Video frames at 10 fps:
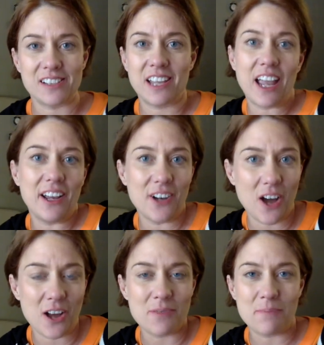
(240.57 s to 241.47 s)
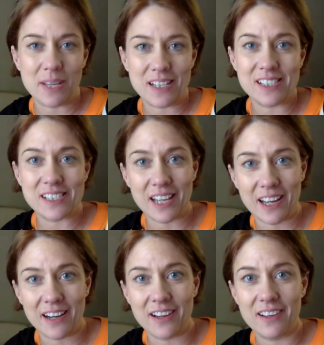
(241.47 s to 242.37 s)
cannot be
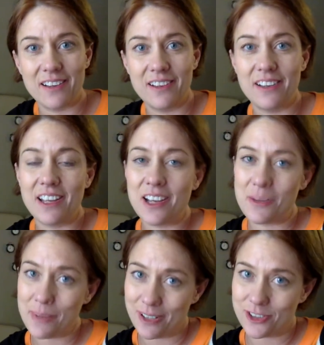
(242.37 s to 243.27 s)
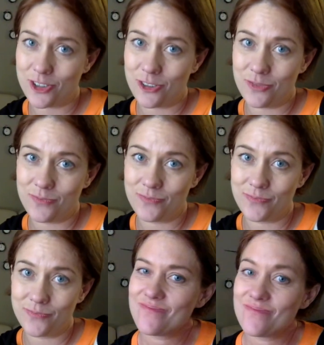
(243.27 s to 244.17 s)
seen in a picture.
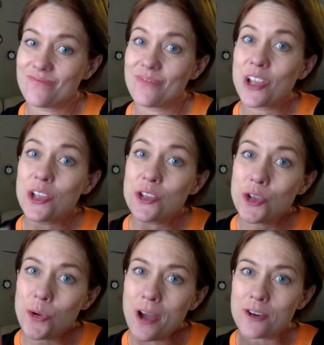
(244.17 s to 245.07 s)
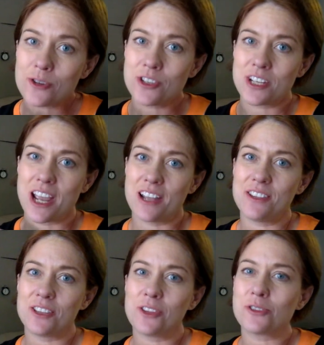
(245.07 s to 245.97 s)
You understand
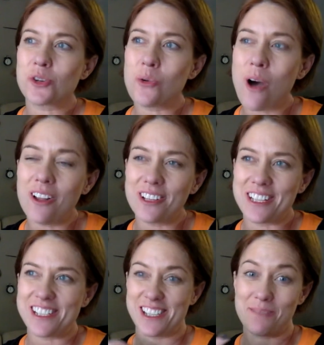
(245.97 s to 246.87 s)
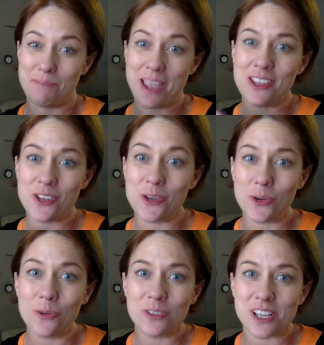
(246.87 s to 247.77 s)
that those qualities that make
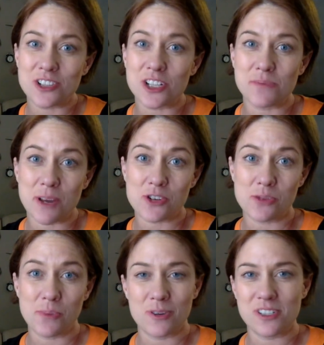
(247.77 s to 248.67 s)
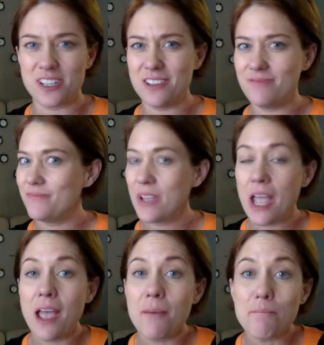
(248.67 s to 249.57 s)
you such a special person
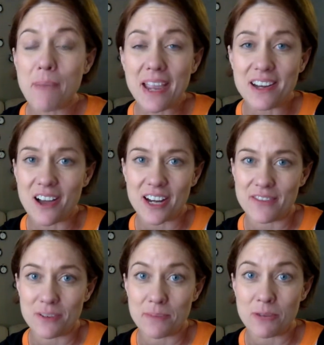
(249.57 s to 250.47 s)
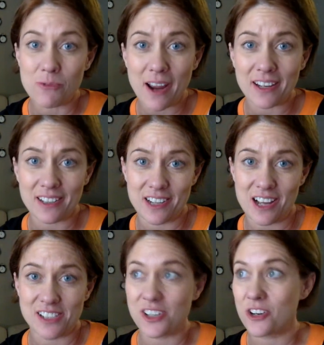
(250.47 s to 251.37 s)
may not even be
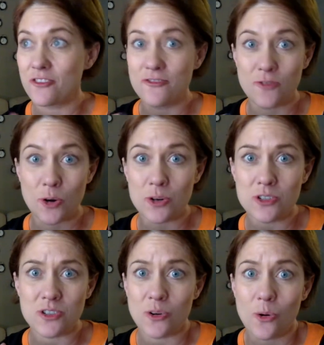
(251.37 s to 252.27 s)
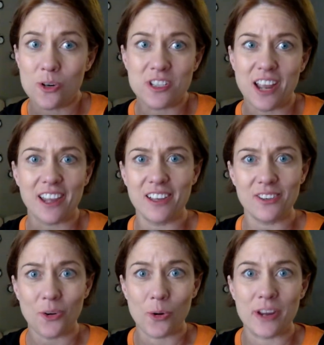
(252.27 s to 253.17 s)
recognized on a first or second
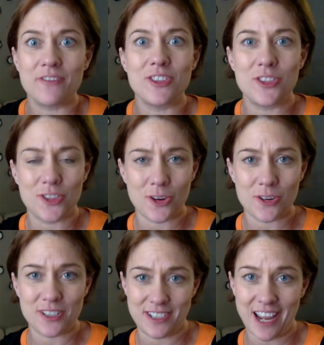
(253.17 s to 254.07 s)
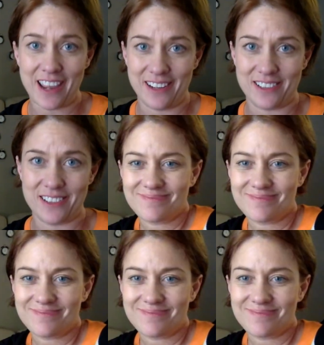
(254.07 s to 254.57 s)
or even third date.